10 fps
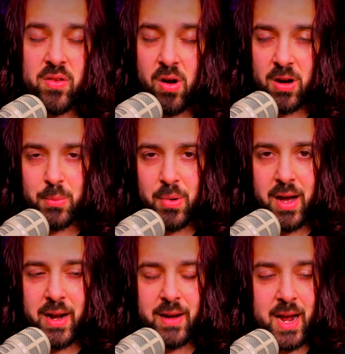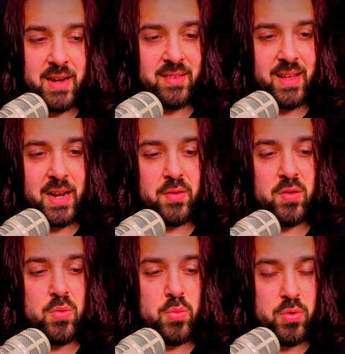Talked about it. I decided
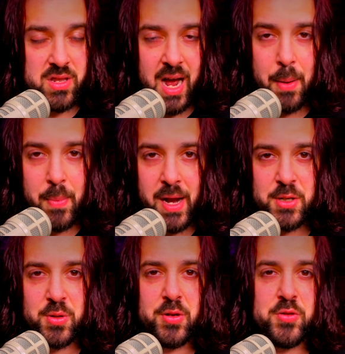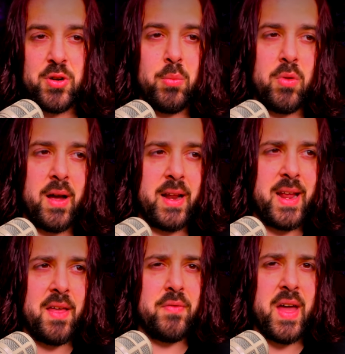to not major in drumline.
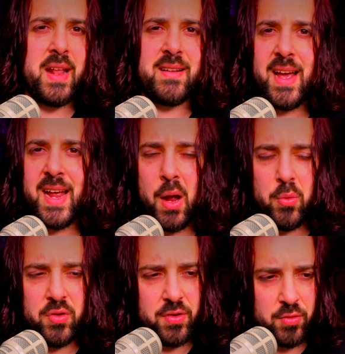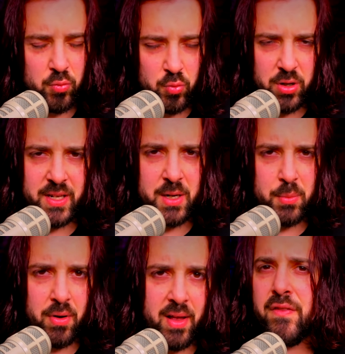And that day I was just really
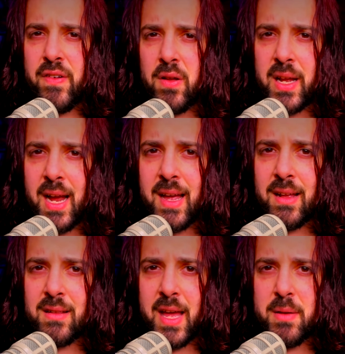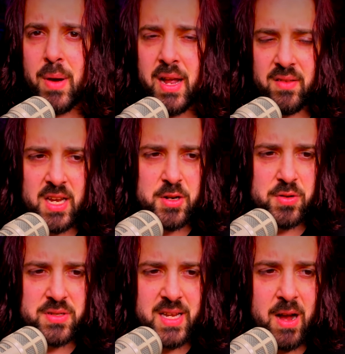depressed. Felt like I had let my
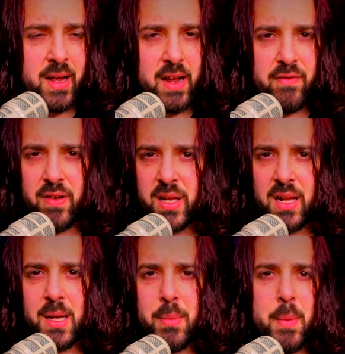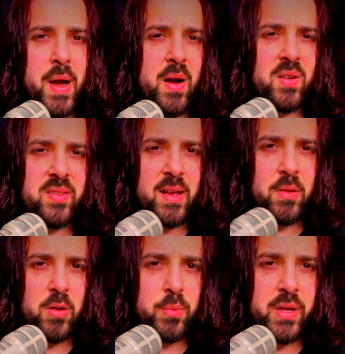teachers down and I felt like I let my parents down a
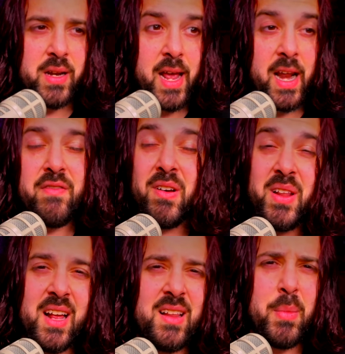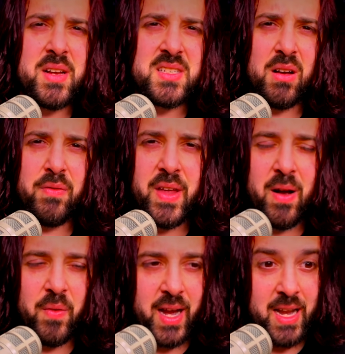little bit. And I felt like I let myself
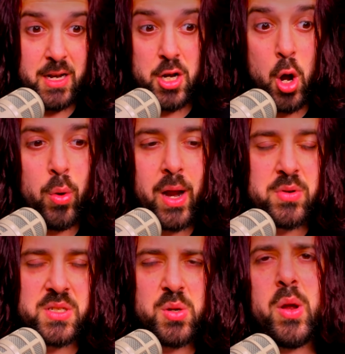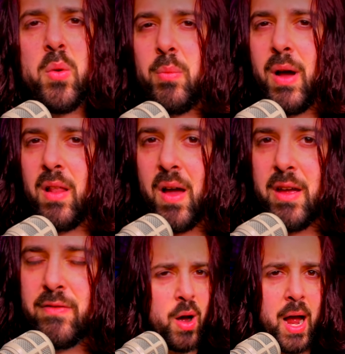down. Like I didn't know what I was doing with my
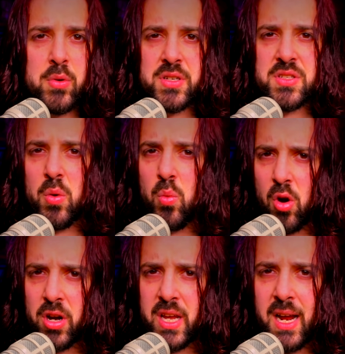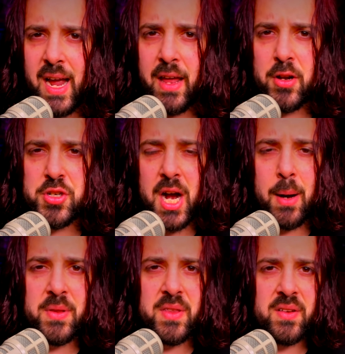life. I was still working. I had a
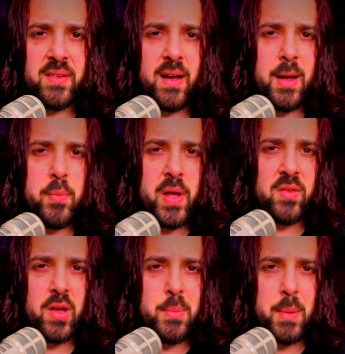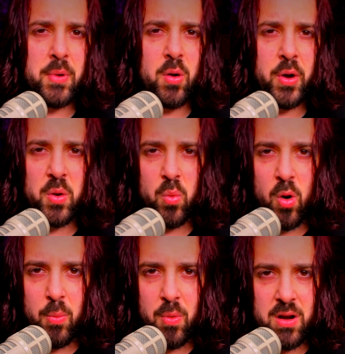job at this time. And so I remember going to
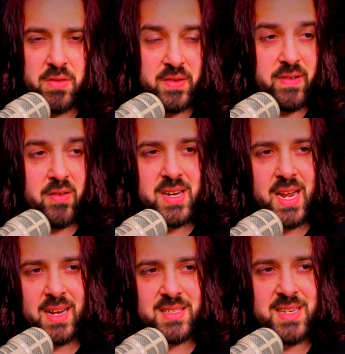Walmart Walmart the very next